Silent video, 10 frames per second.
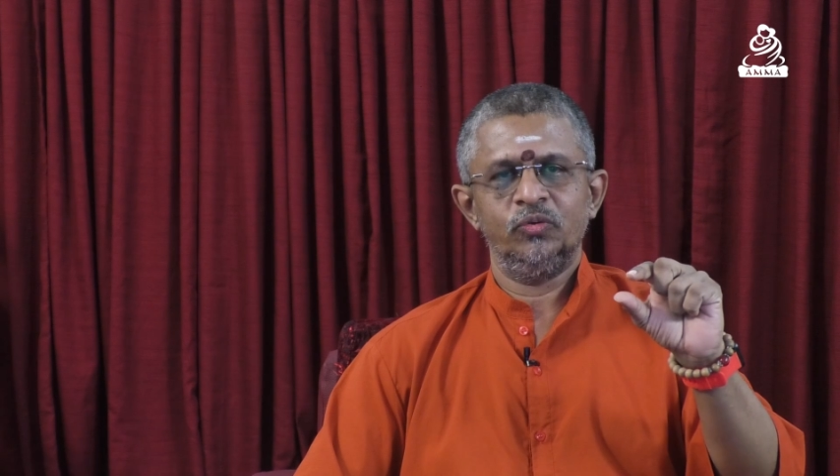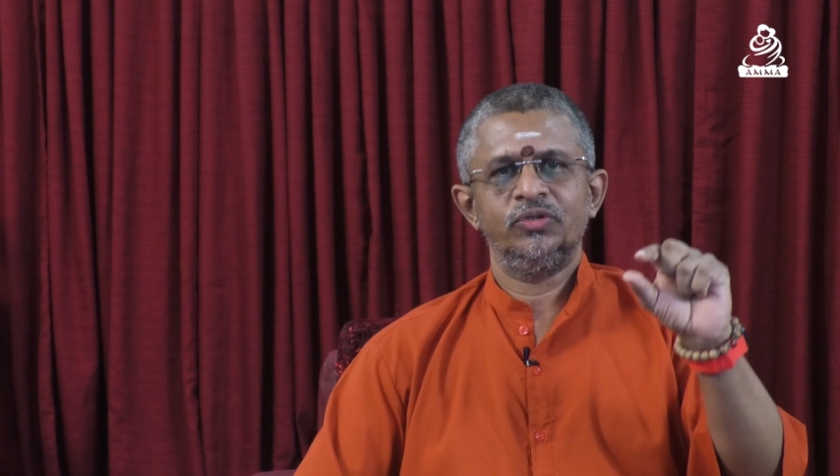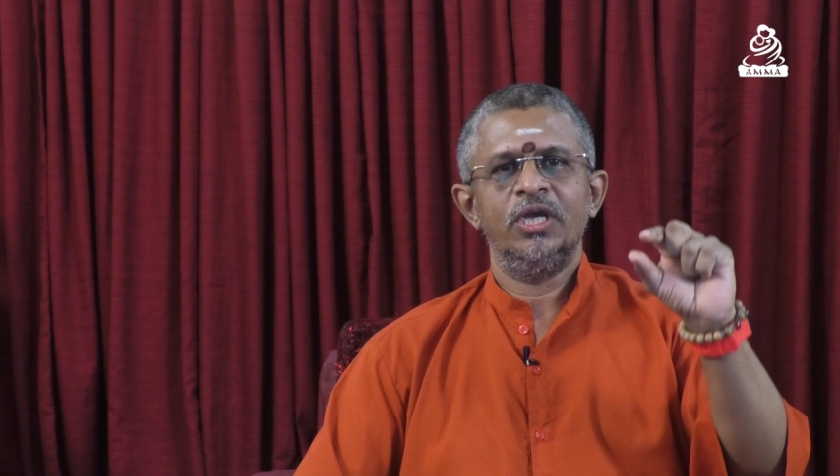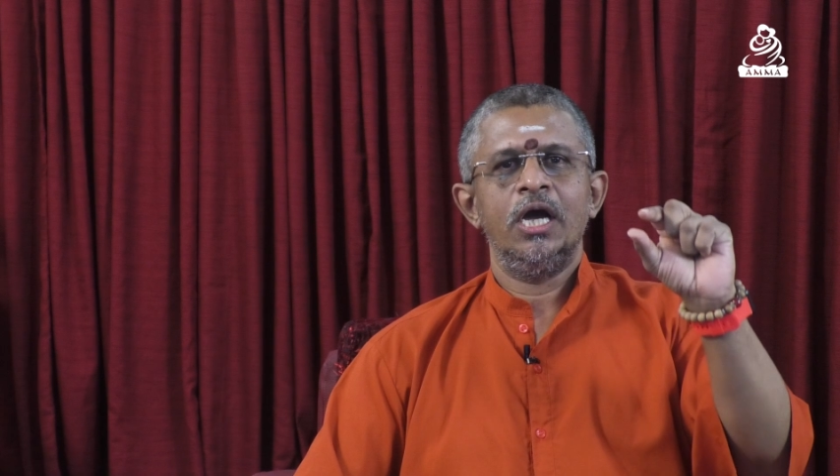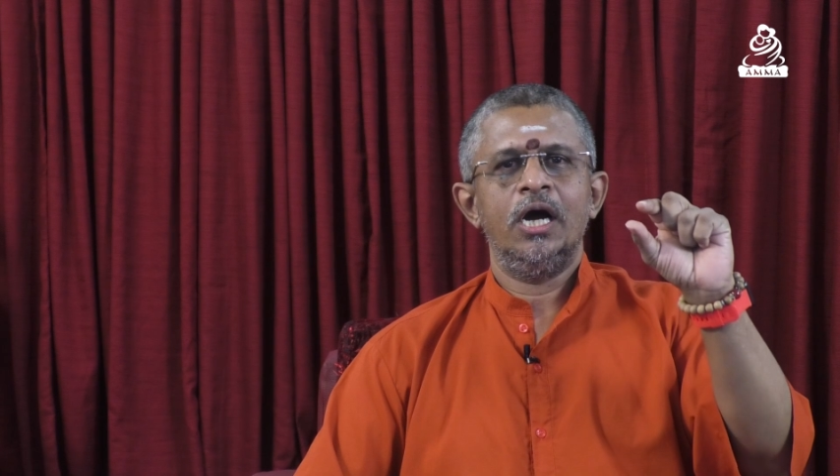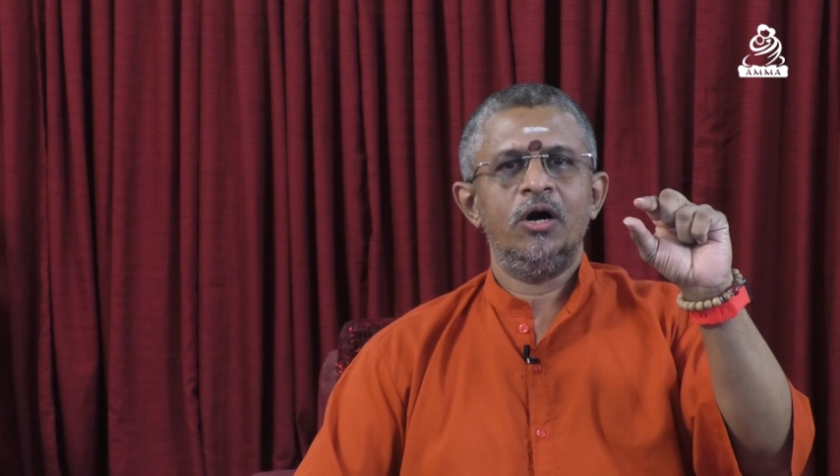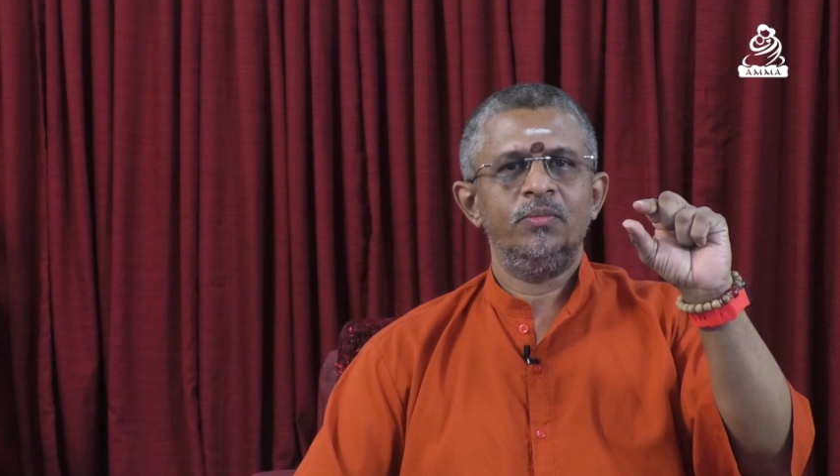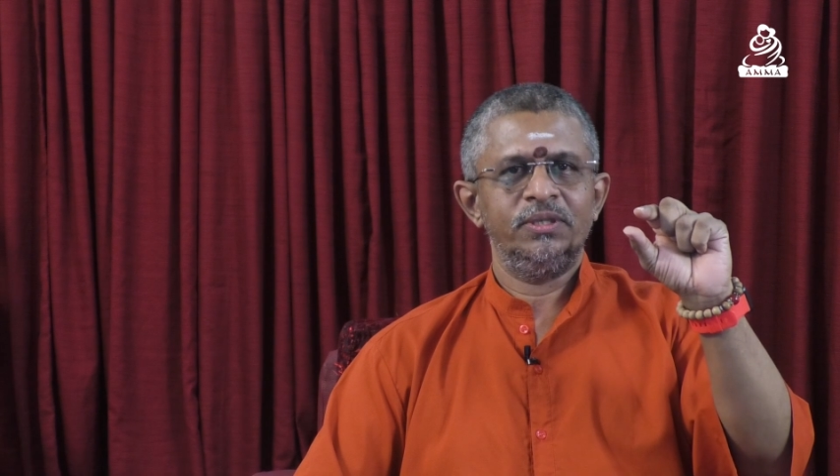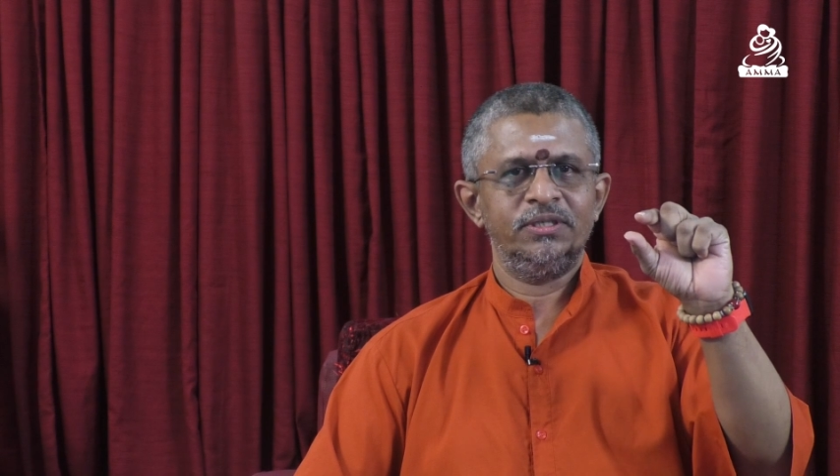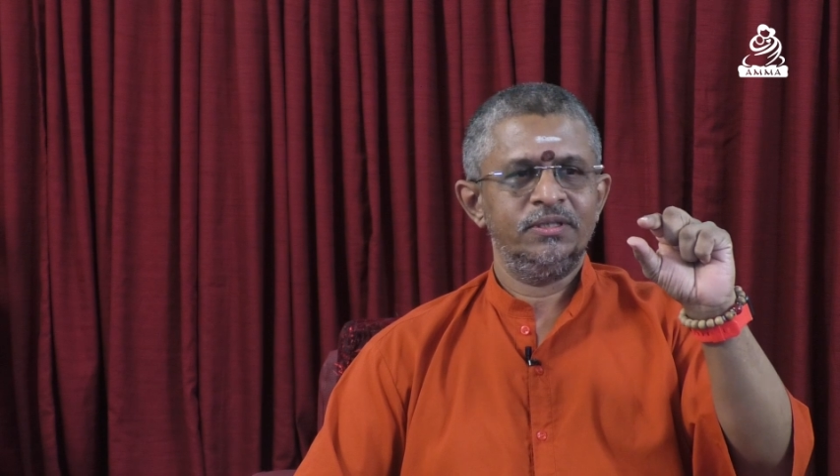to use,
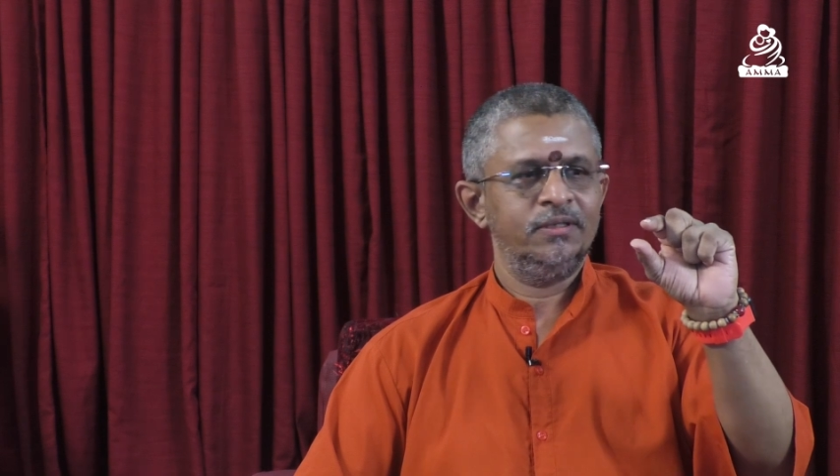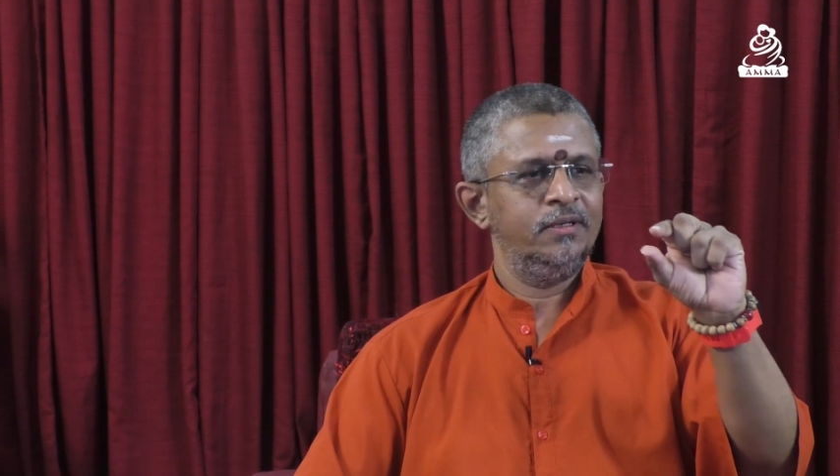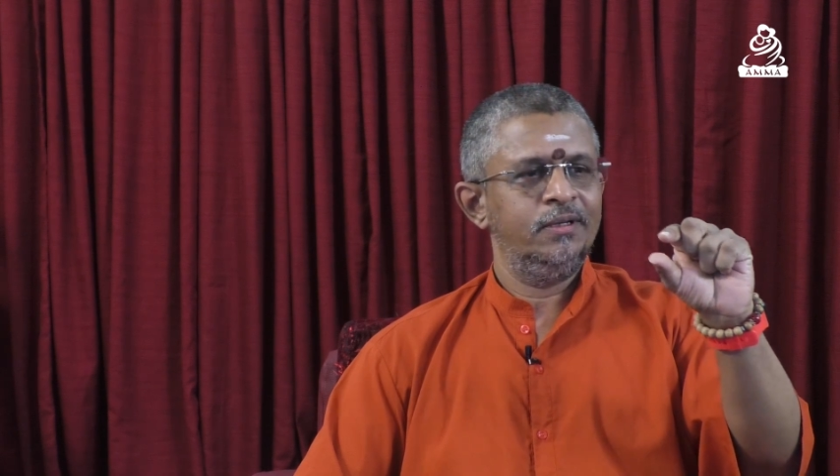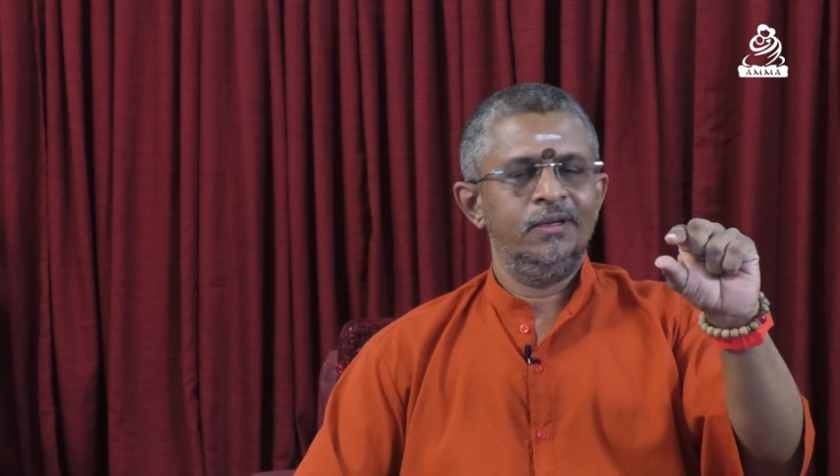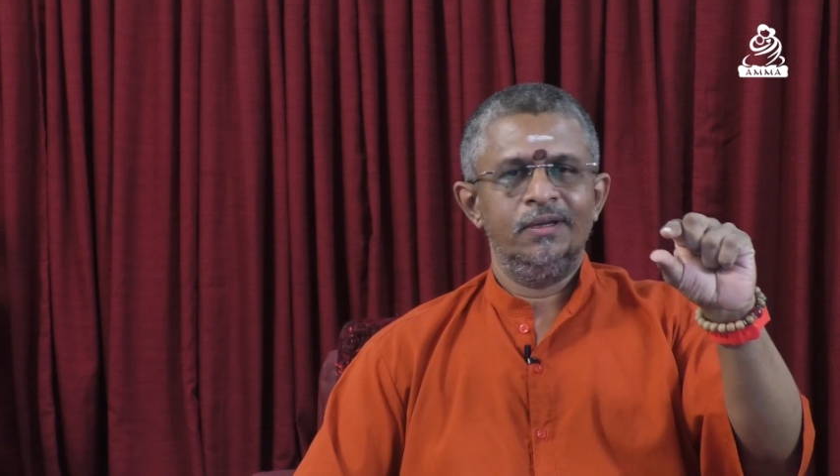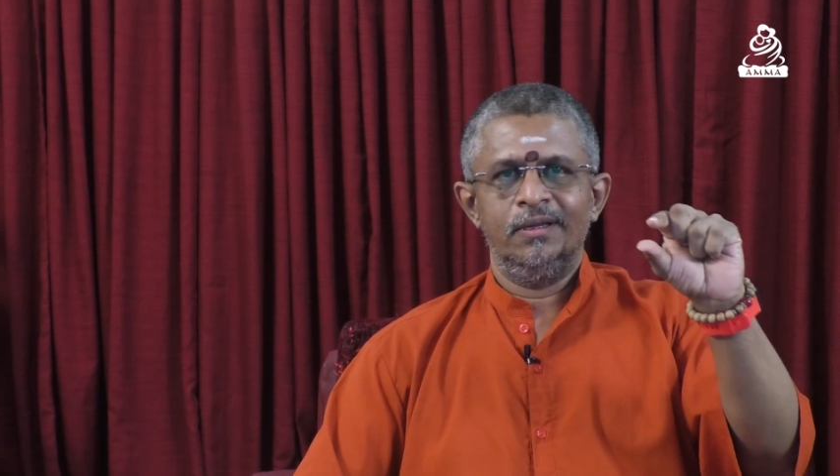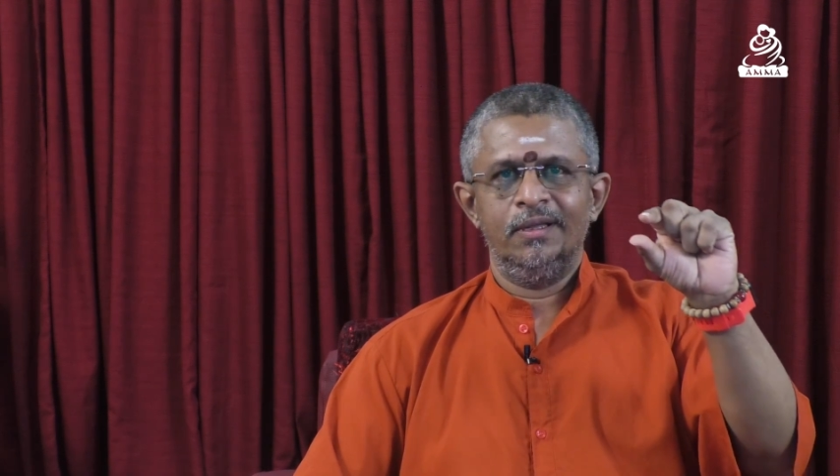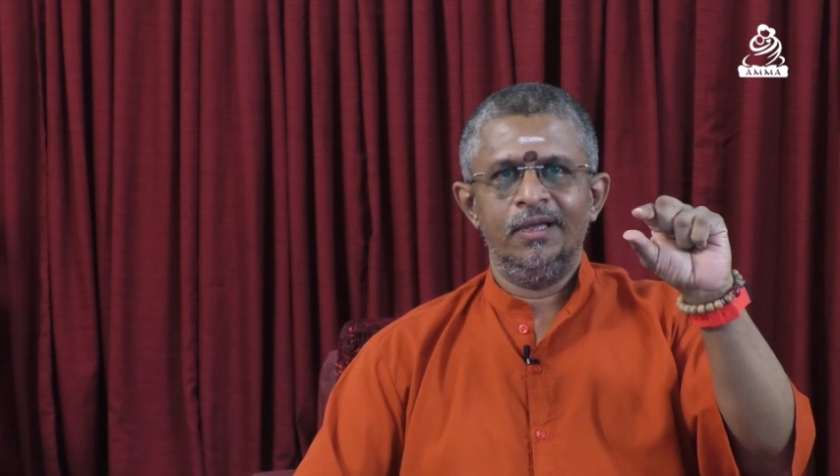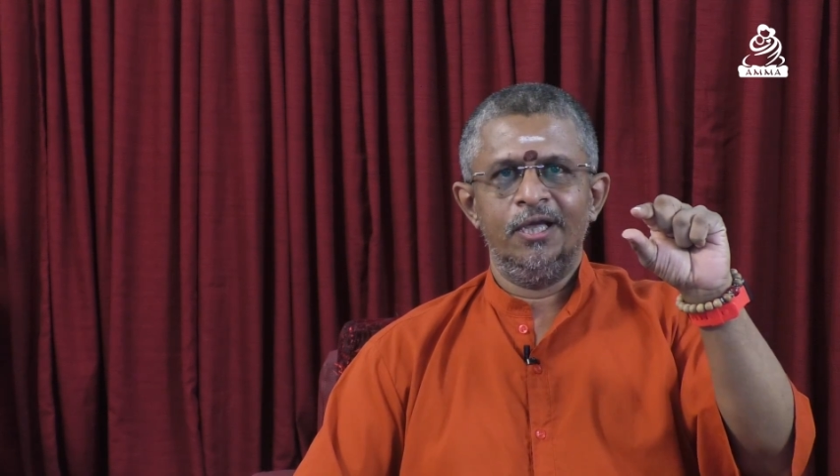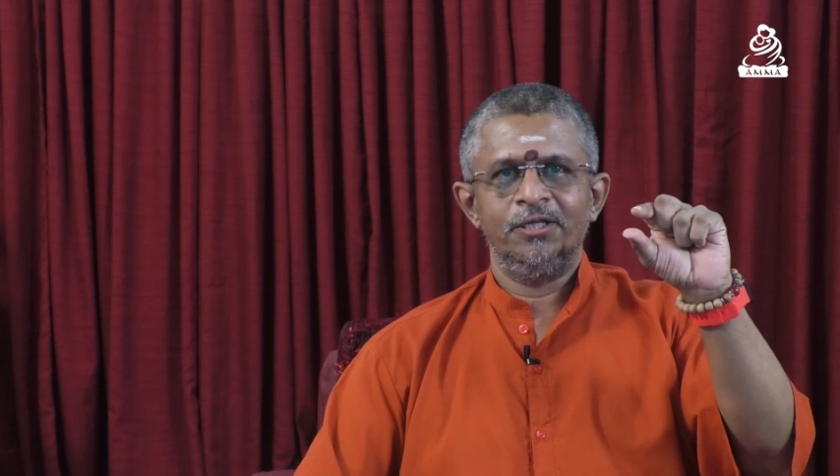how much
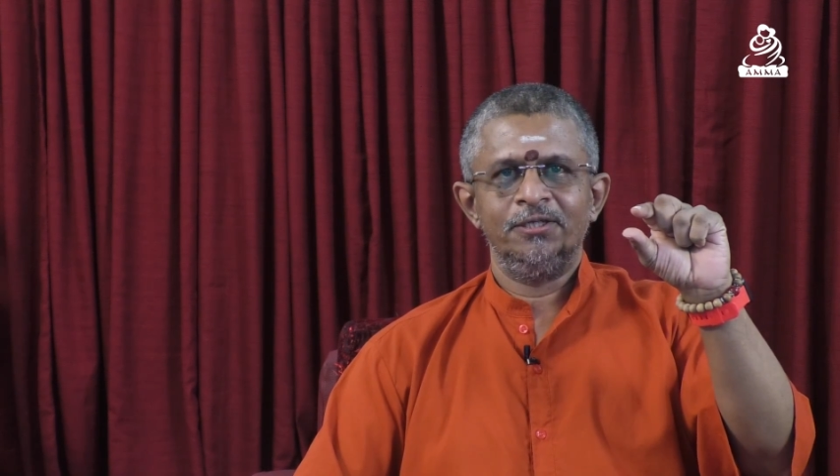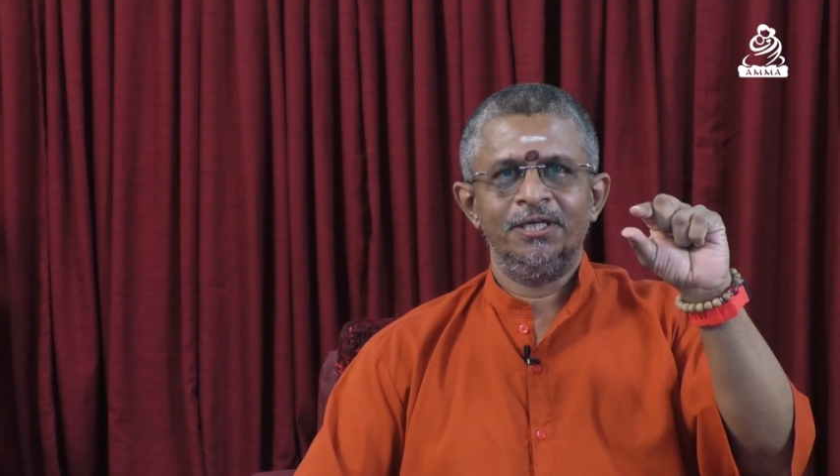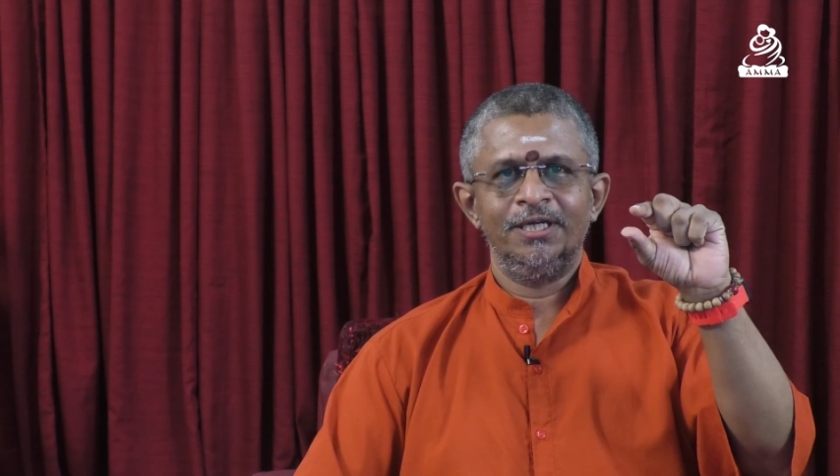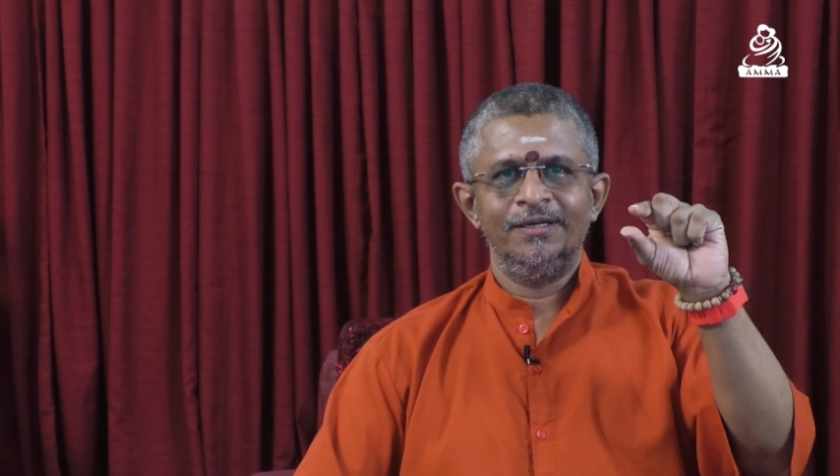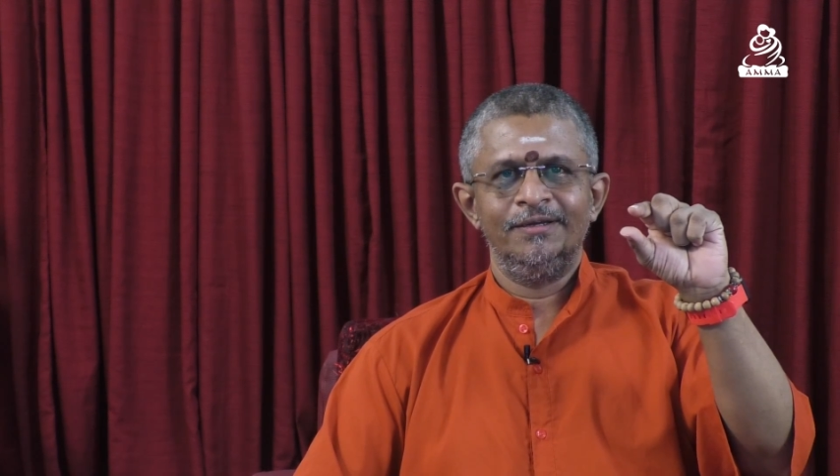uh,